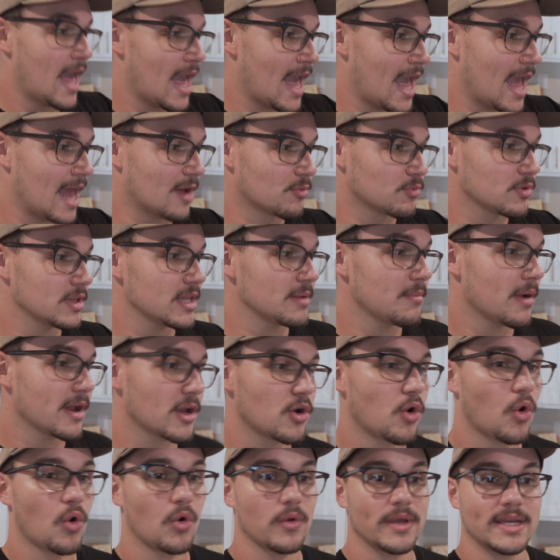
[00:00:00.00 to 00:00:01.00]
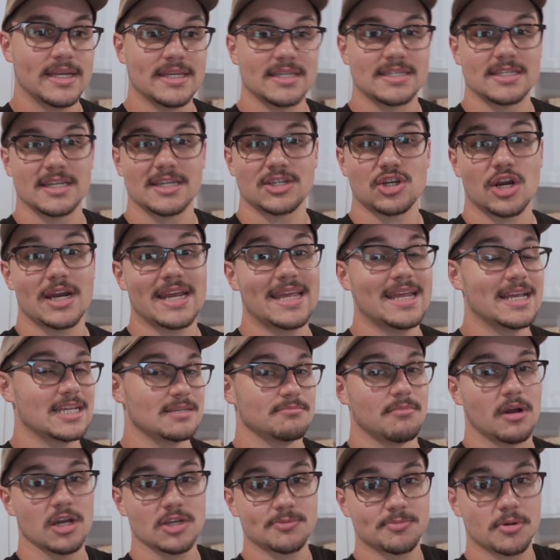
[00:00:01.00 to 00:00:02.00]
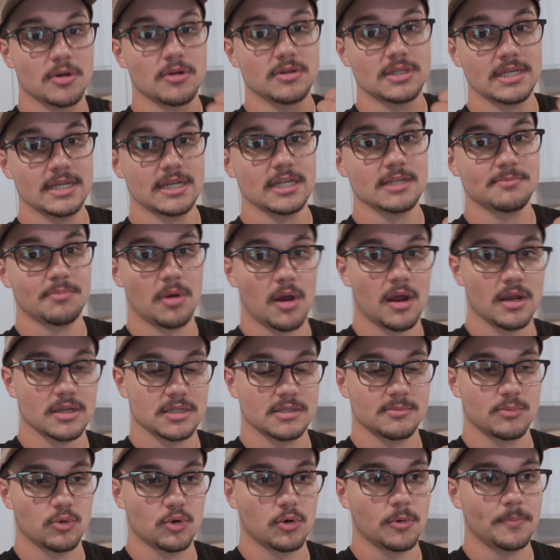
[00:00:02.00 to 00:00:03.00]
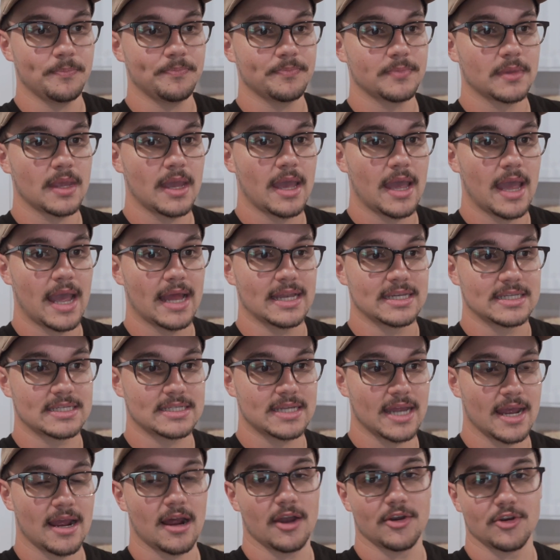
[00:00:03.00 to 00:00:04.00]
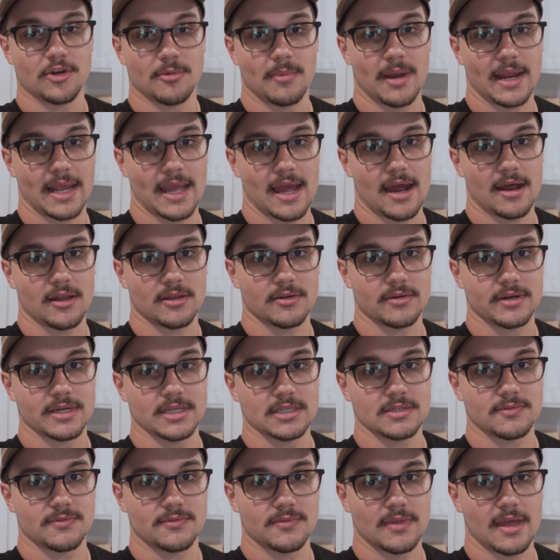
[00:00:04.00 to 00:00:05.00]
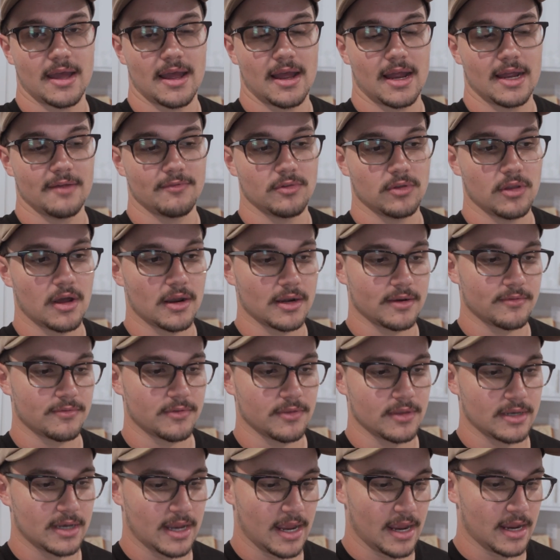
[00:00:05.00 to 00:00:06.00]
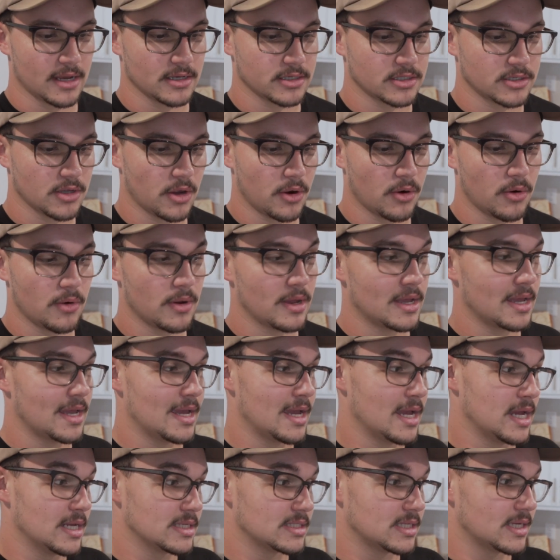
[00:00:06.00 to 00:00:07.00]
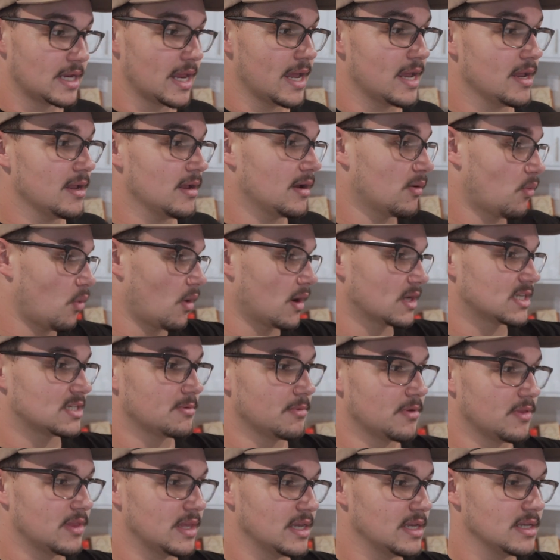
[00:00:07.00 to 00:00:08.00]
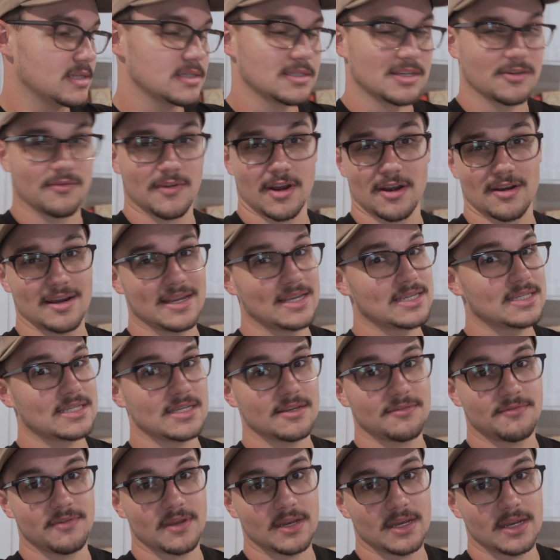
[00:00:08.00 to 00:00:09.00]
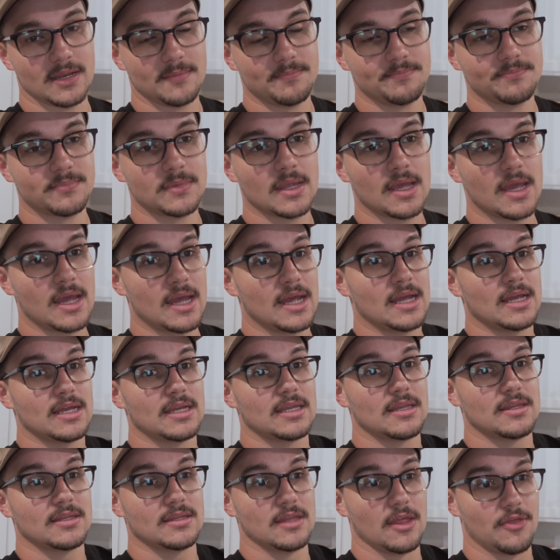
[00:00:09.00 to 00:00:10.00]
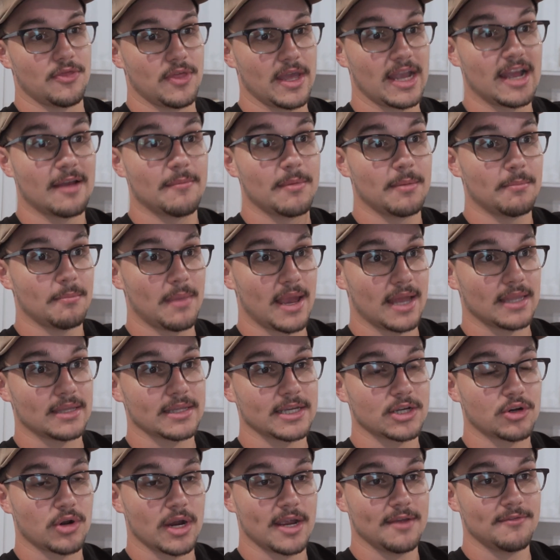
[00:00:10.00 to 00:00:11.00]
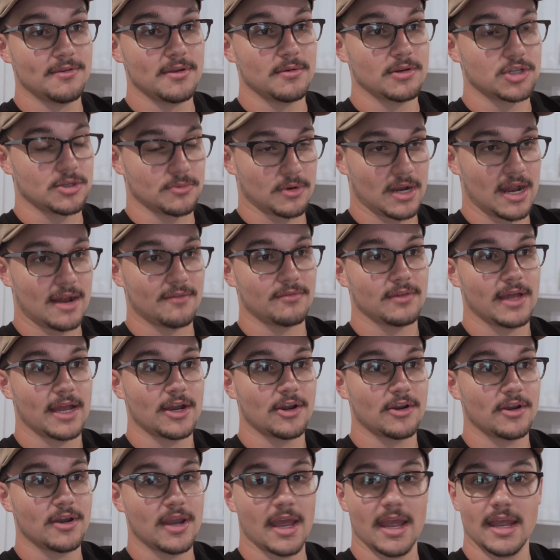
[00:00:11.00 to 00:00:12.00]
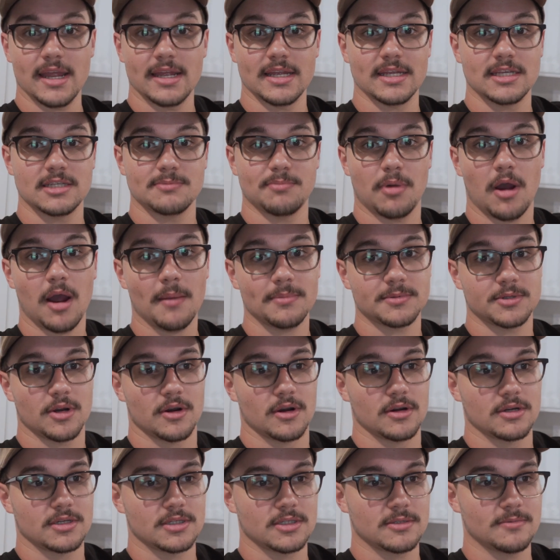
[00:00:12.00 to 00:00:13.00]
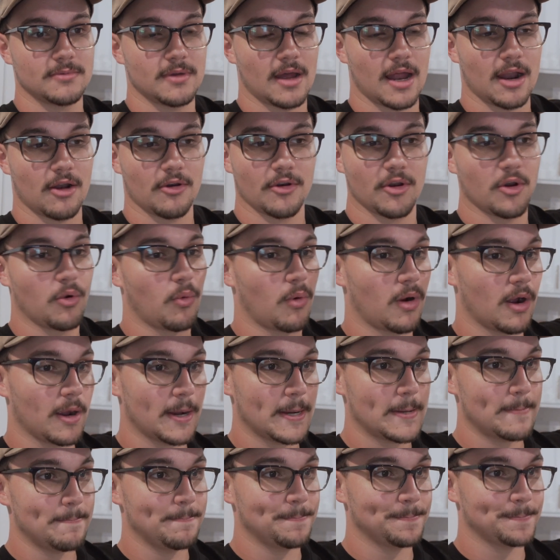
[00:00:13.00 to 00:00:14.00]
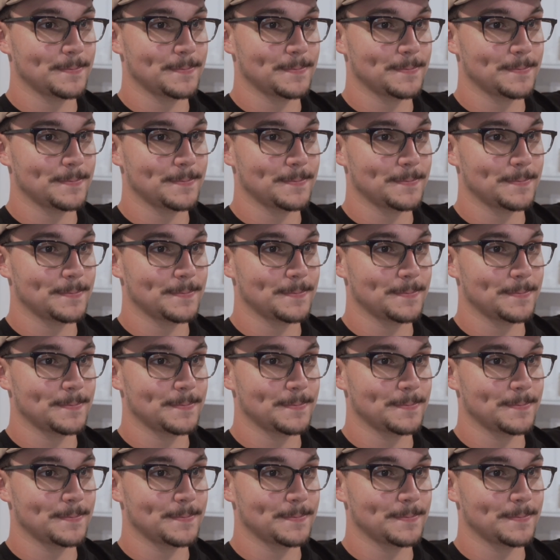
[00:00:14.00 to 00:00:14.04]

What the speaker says: And really my goal is to try to eat as much protein as possible and stay under my calories that I've allotted for the day. So today I want some of these. They're very easy to fit in. The thing I've been mainly craving, which I'm gonna have later today, is Pop-Tarts. I don't know why.